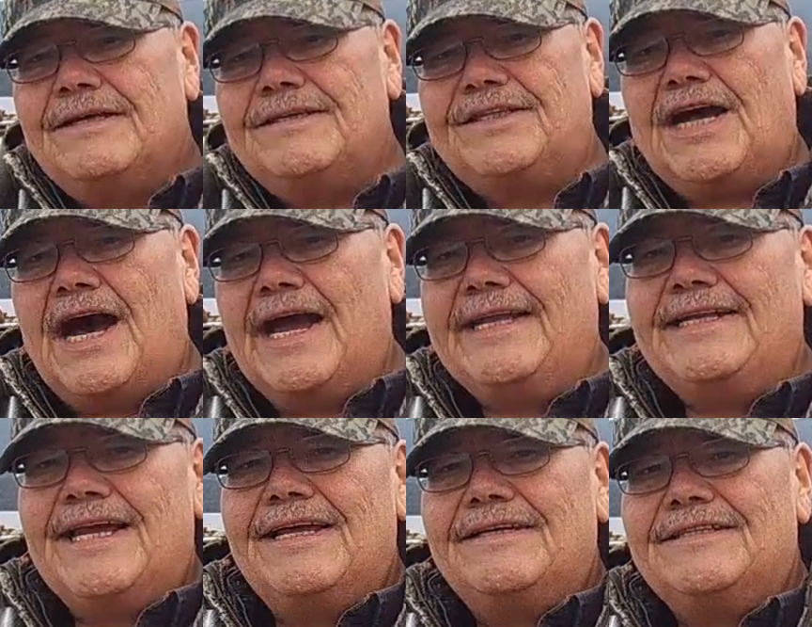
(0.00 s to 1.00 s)
dyed
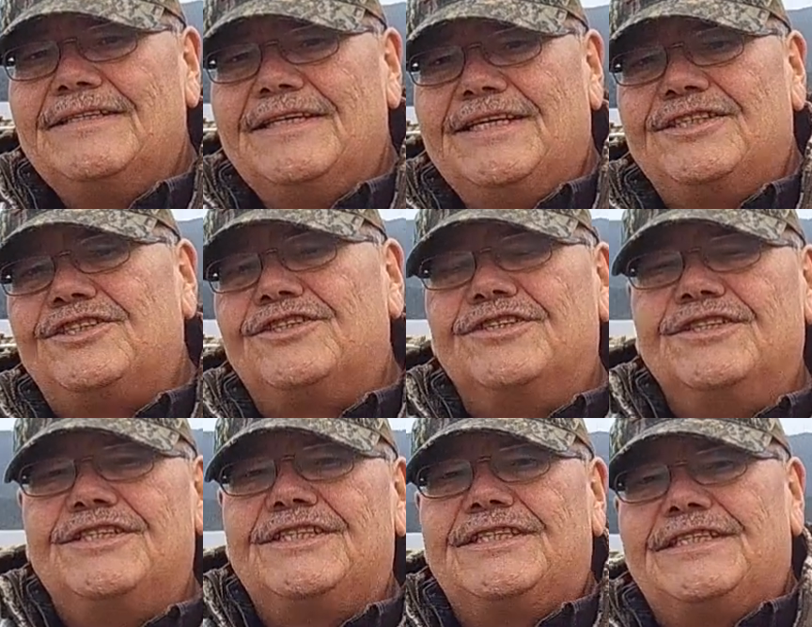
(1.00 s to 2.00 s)
eastern
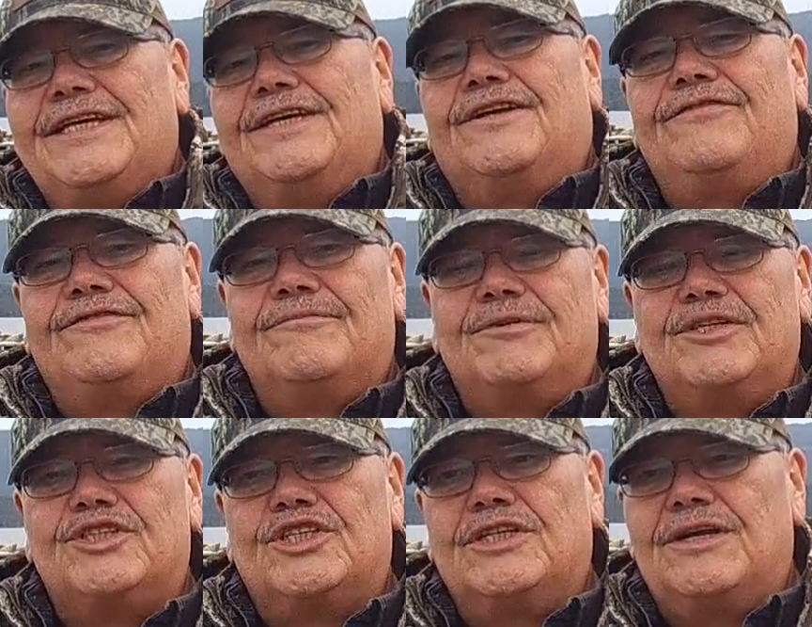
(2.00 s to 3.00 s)
seal
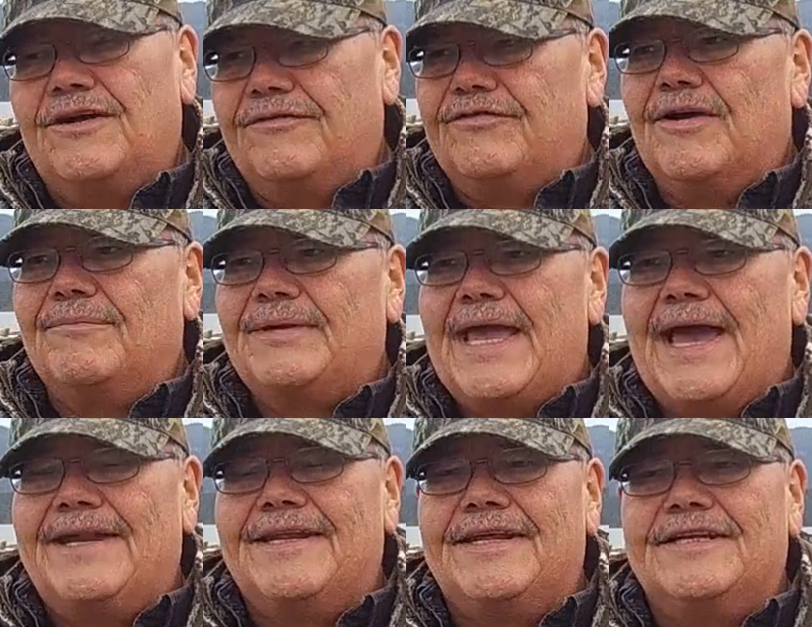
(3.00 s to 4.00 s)
from
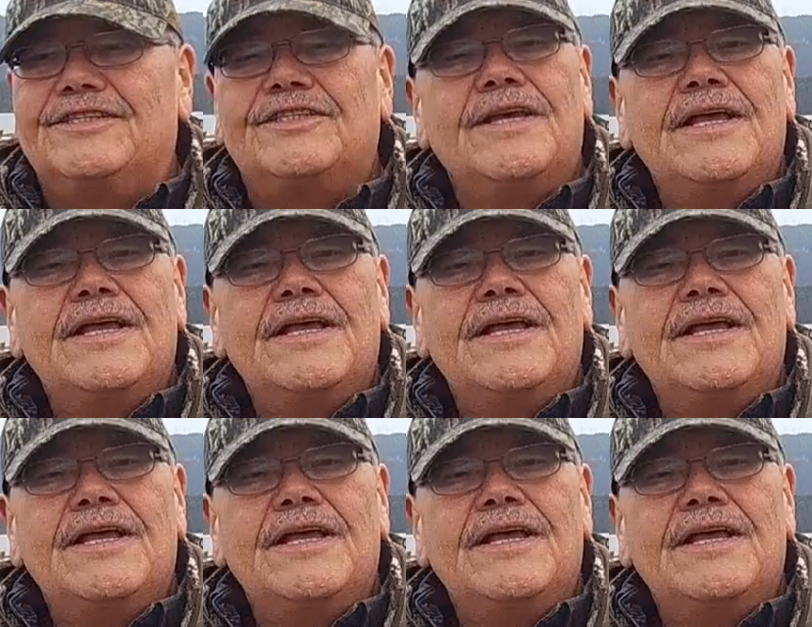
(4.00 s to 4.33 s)
Canada's